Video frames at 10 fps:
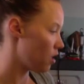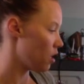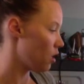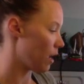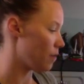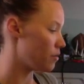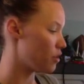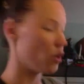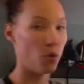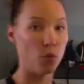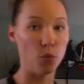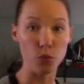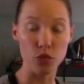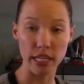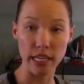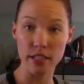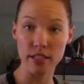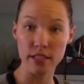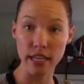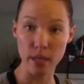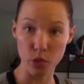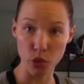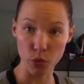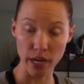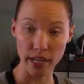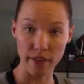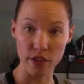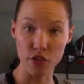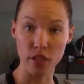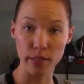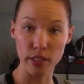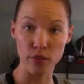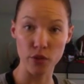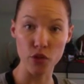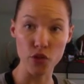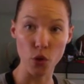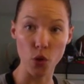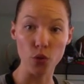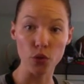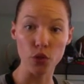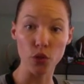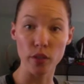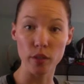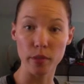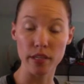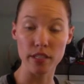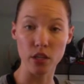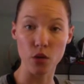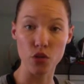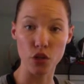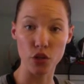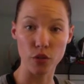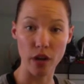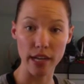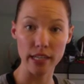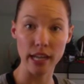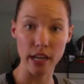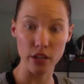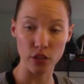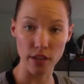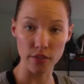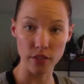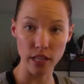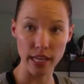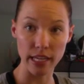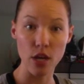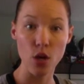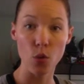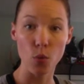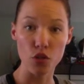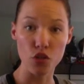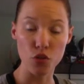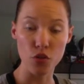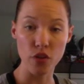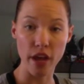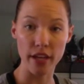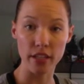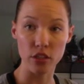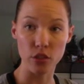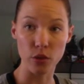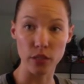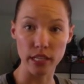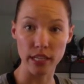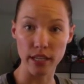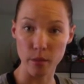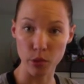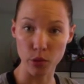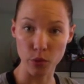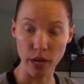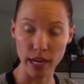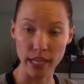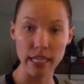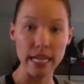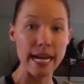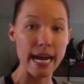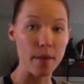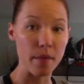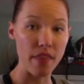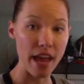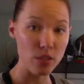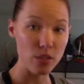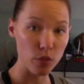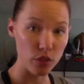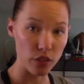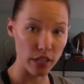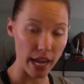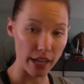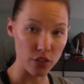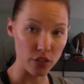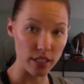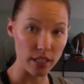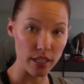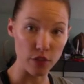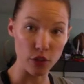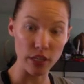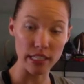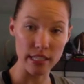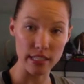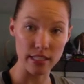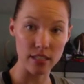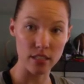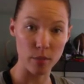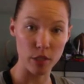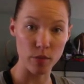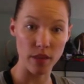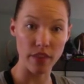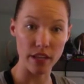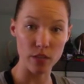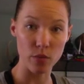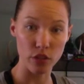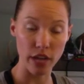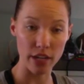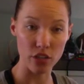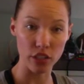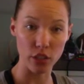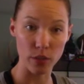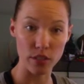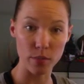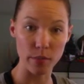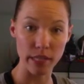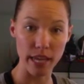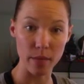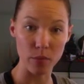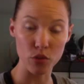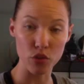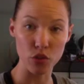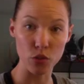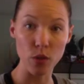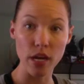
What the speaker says: Okay, so to get to Emerald rank, that's going to be your first goal. You're going to place a coach on your right and your left leg. Once you do that, you're going to hit Emerald rank. And that's when you're going to actually, if you're hitting Success Club each month, that's when you're actually going to be able to